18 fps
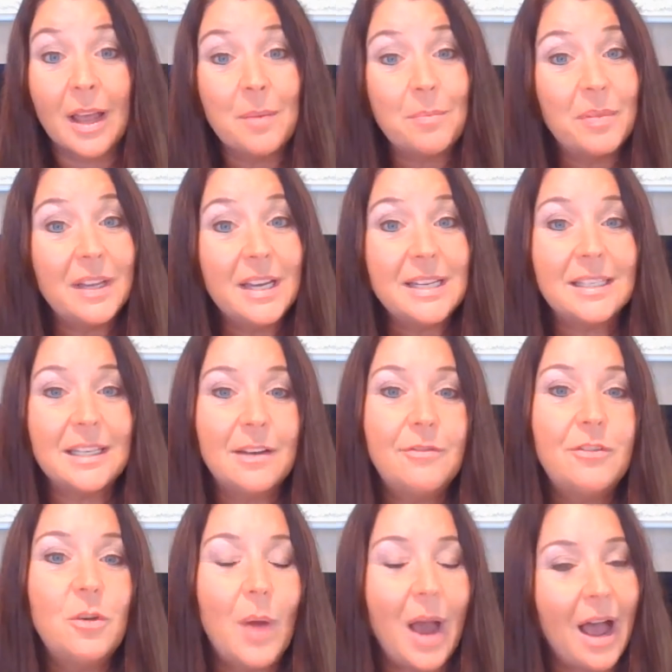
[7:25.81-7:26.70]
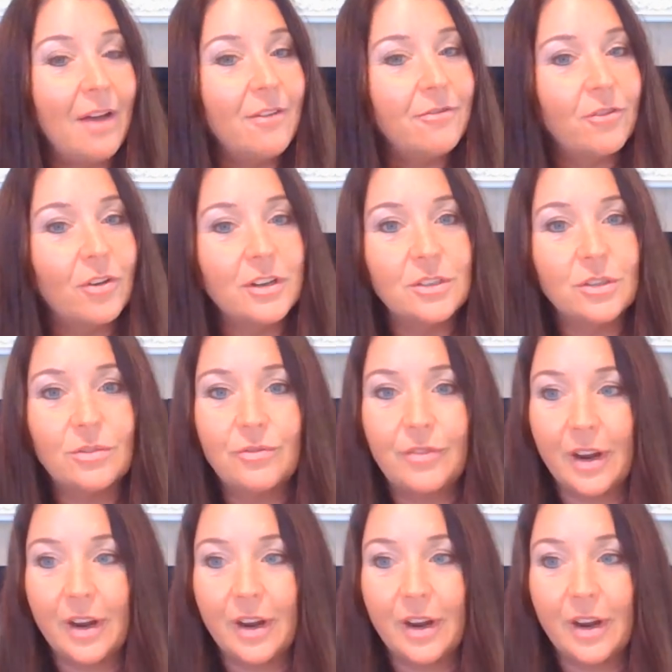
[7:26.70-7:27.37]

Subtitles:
And please, if you have friends or